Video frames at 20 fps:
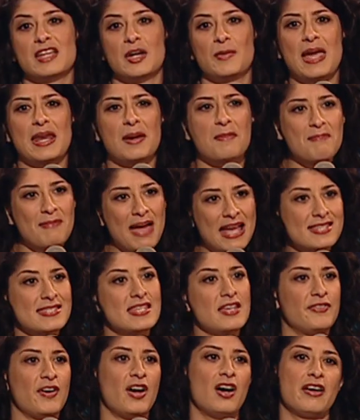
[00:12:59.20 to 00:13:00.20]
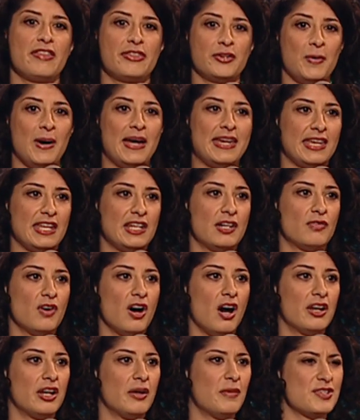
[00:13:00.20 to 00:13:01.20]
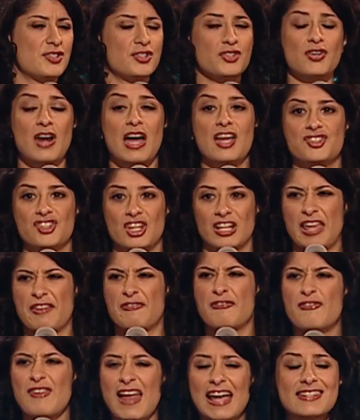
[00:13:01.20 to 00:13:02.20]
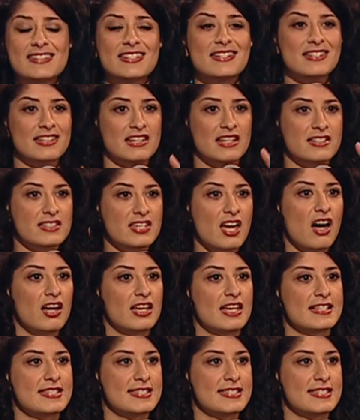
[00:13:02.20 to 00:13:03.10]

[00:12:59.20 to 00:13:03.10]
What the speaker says: ago, we had a massive earthquake in Iran. It was tragic. It flattened an entire